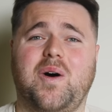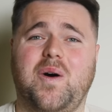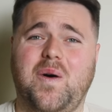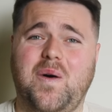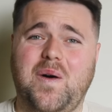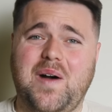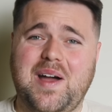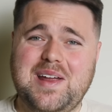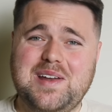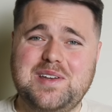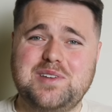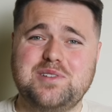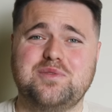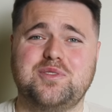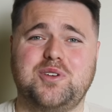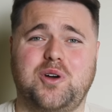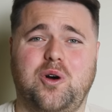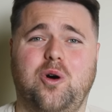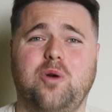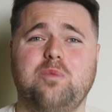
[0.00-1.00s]
kind
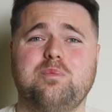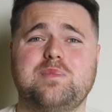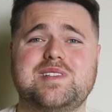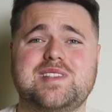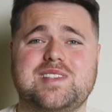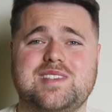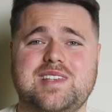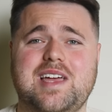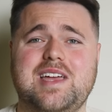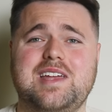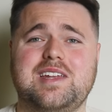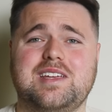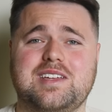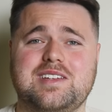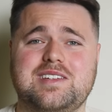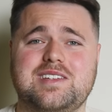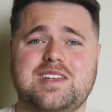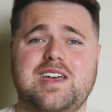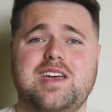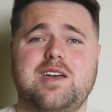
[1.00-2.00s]
of compensating
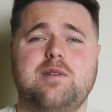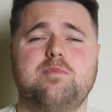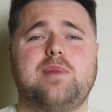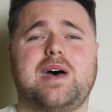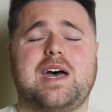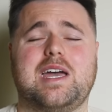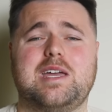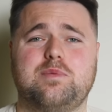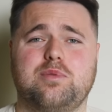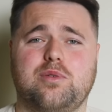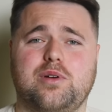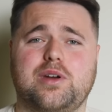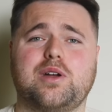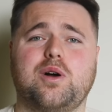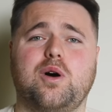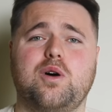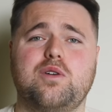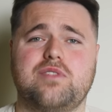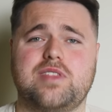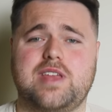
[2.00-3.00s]
and papering
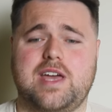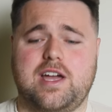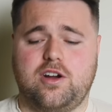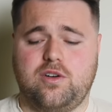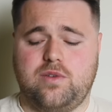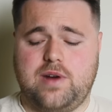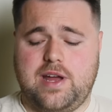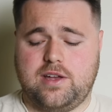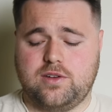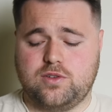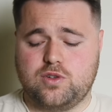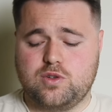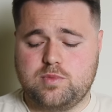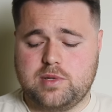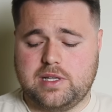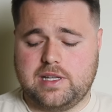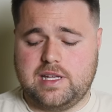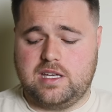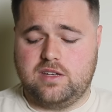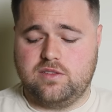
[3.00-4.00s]
over that crack, I do
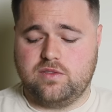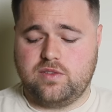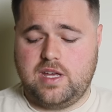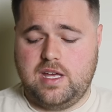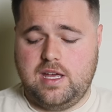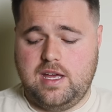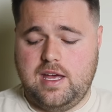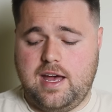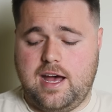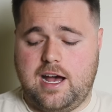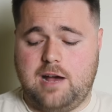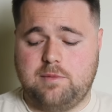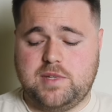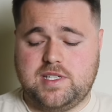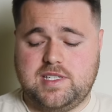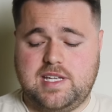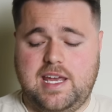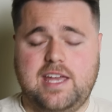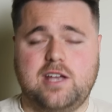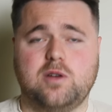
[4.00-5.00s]
believe. The
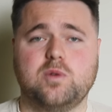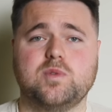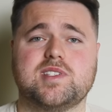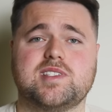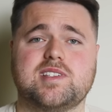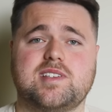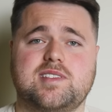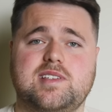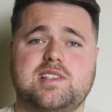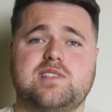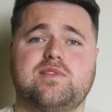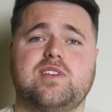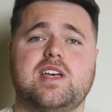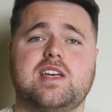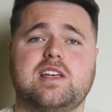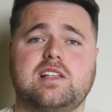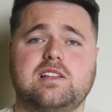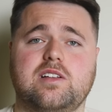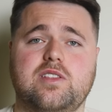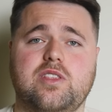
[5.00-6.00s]
tackle success for
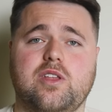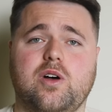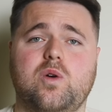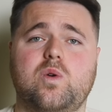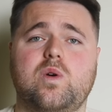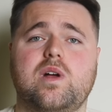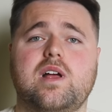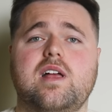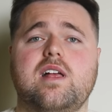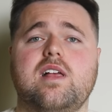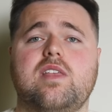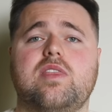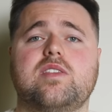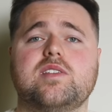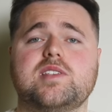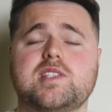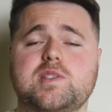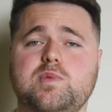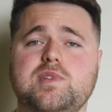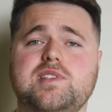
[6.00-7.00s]
England though,
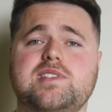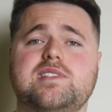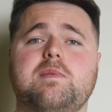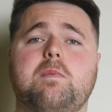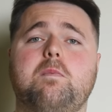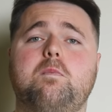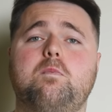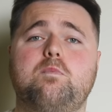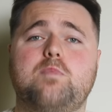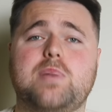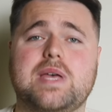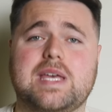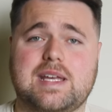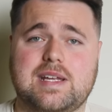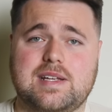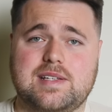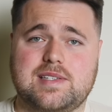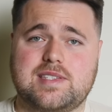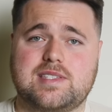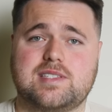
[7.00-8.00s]
this was the
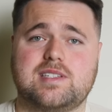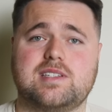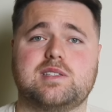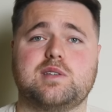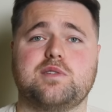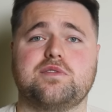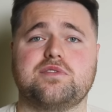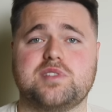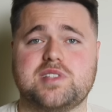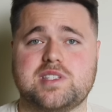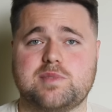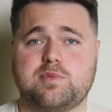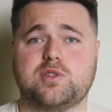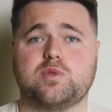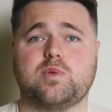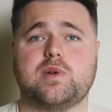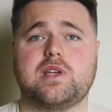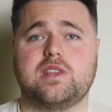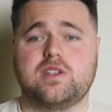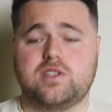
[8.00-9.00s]
biggest difference
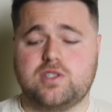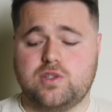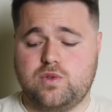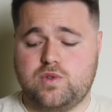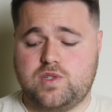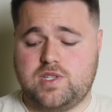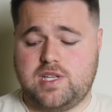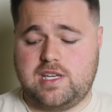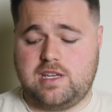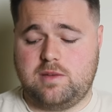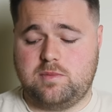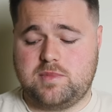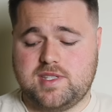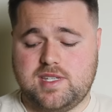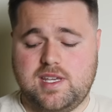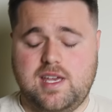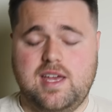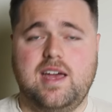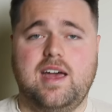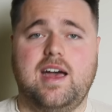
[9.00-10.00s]
between the two
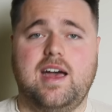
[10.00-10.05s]
teams